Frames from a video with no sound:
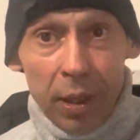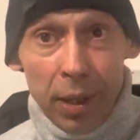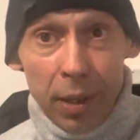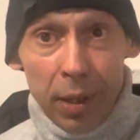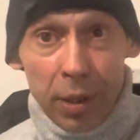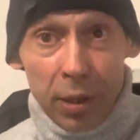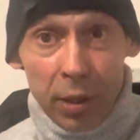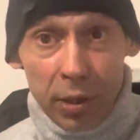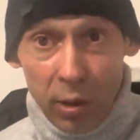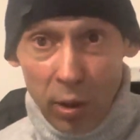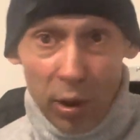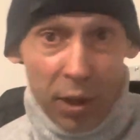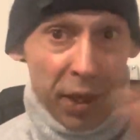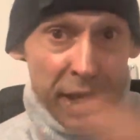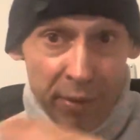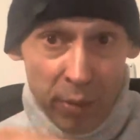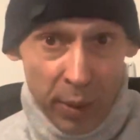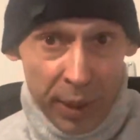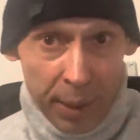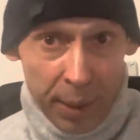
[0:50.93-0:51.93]
because I've got
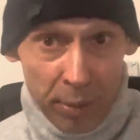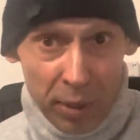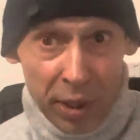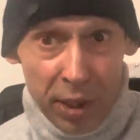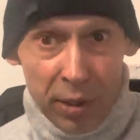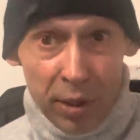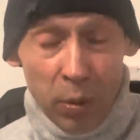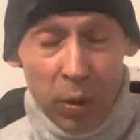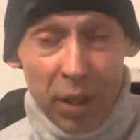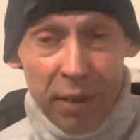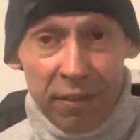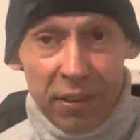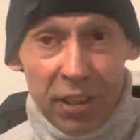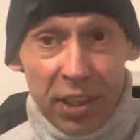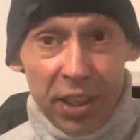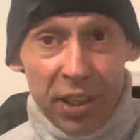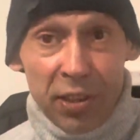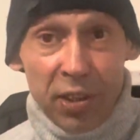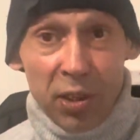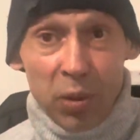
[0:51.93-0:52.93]
another one I'm going to do after
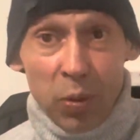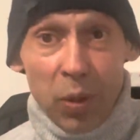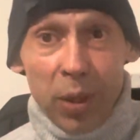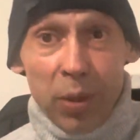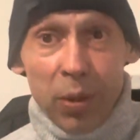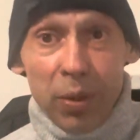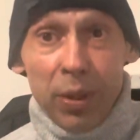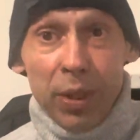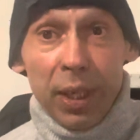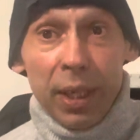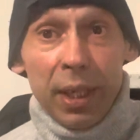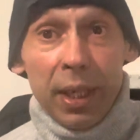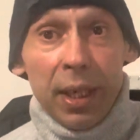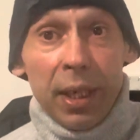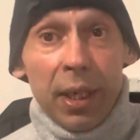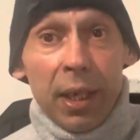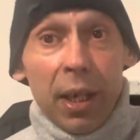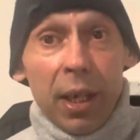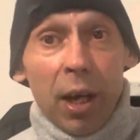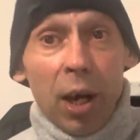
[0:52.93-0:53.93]
this as well,
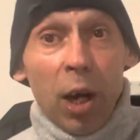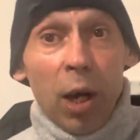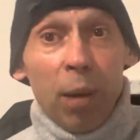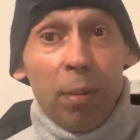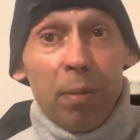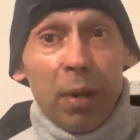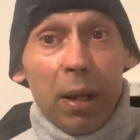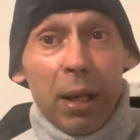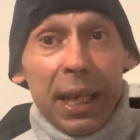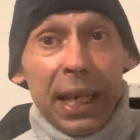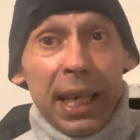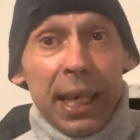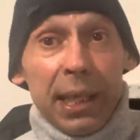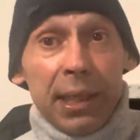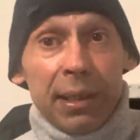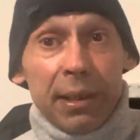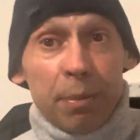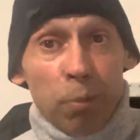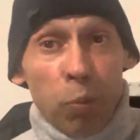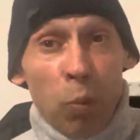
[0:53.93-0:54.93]

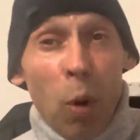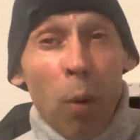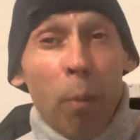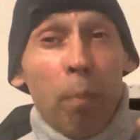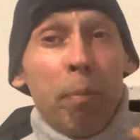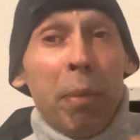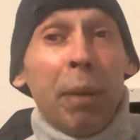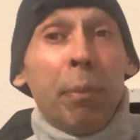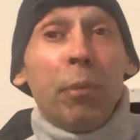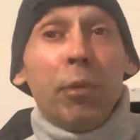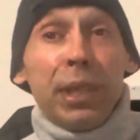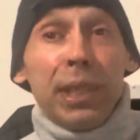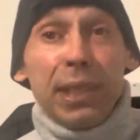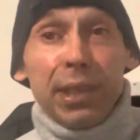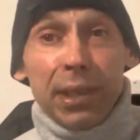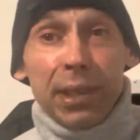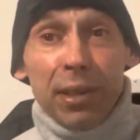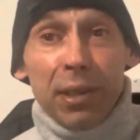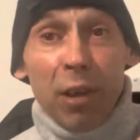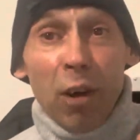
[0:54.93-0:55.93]
is what
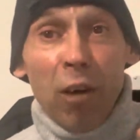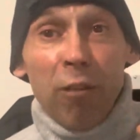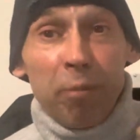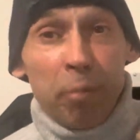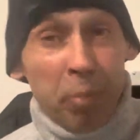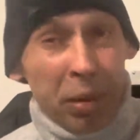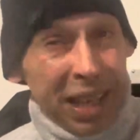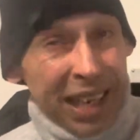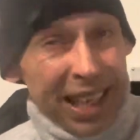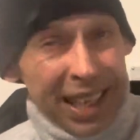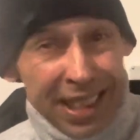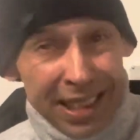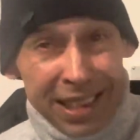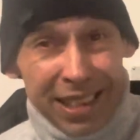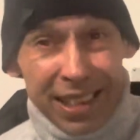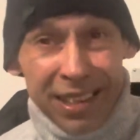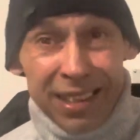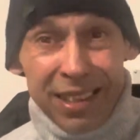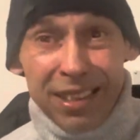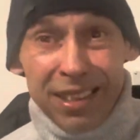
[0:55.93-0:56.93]
memories of
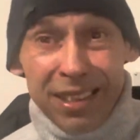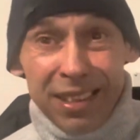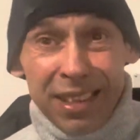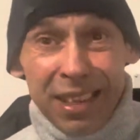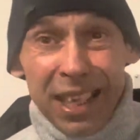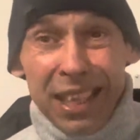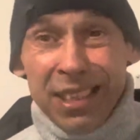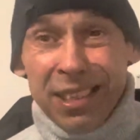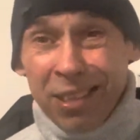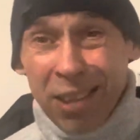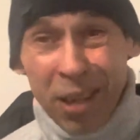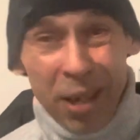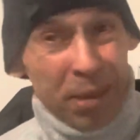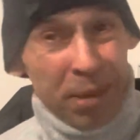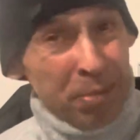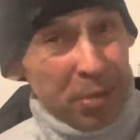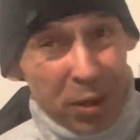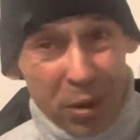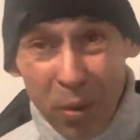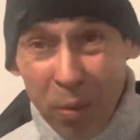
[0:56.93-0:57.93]
places and
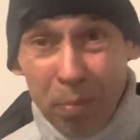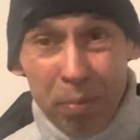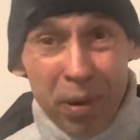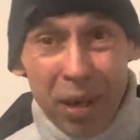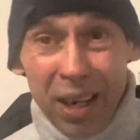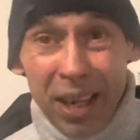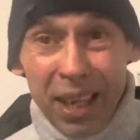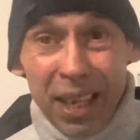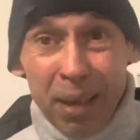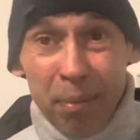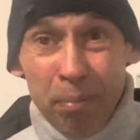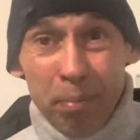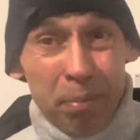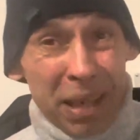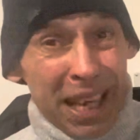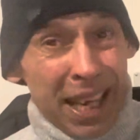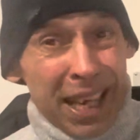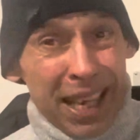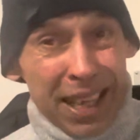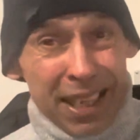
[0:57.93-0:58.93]
times gone by,
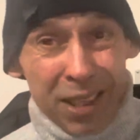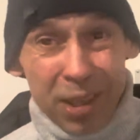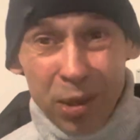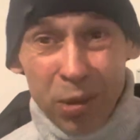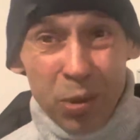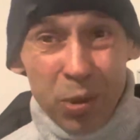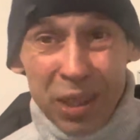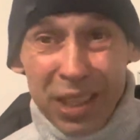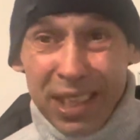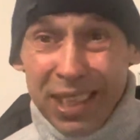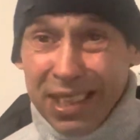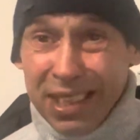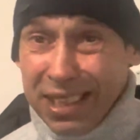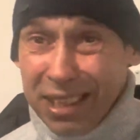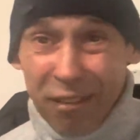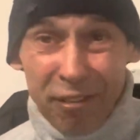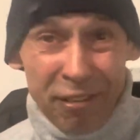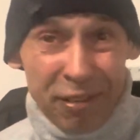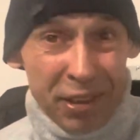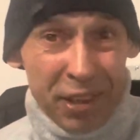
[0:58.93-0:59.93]
bad, good,
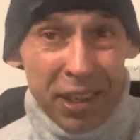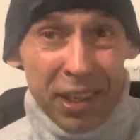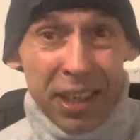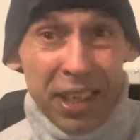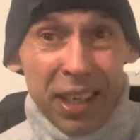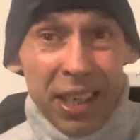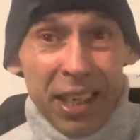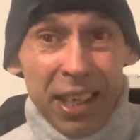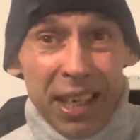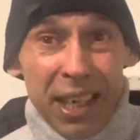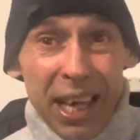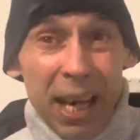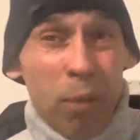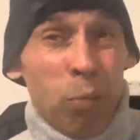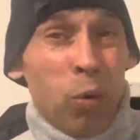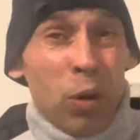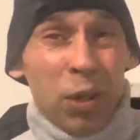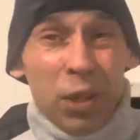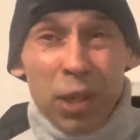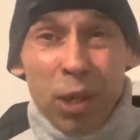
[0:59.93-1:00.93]
indifferent, and
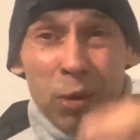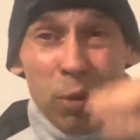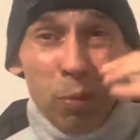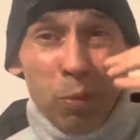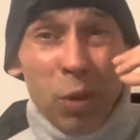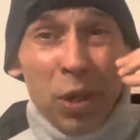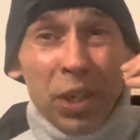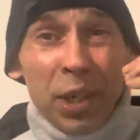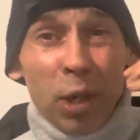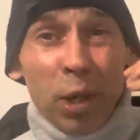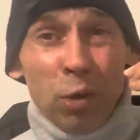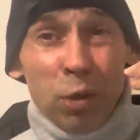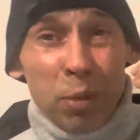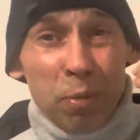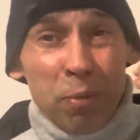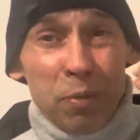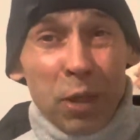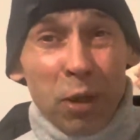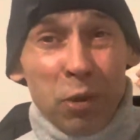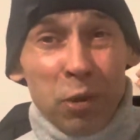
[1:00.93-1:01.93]
what those
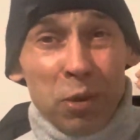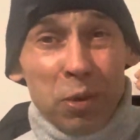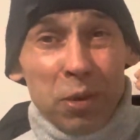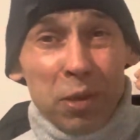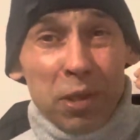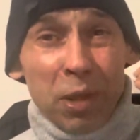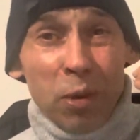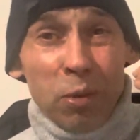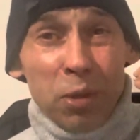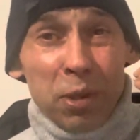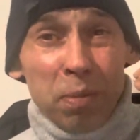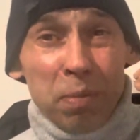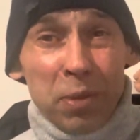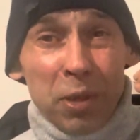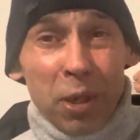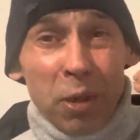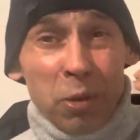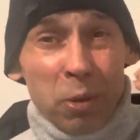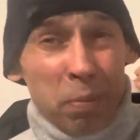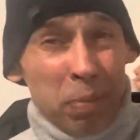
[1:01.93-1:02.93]

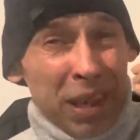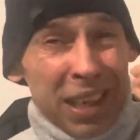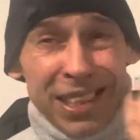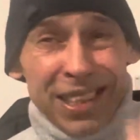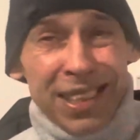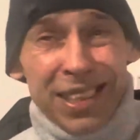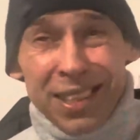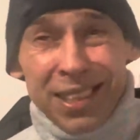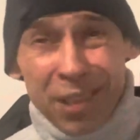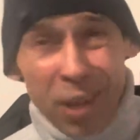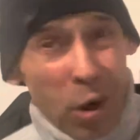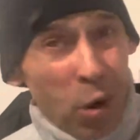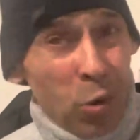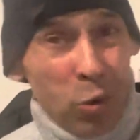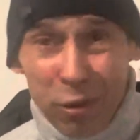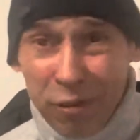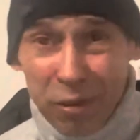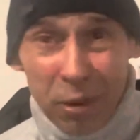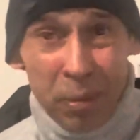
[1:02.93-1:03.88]
places hold for